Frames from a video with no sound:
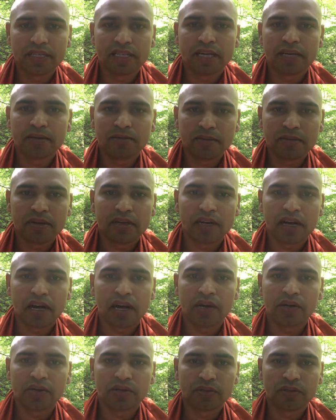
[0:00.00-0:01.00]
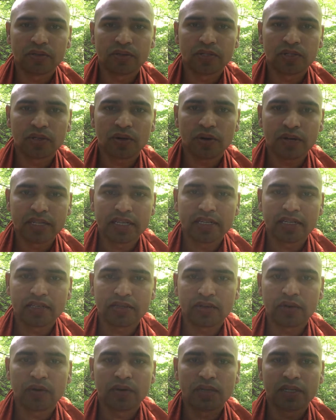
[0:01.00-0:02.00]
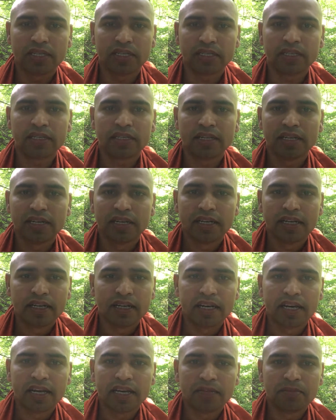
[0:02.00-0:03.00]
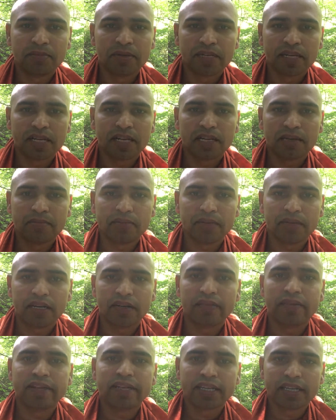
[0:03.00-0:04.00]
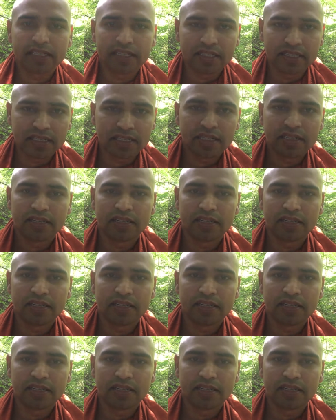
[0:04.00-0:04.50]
them how to join his order and become awakened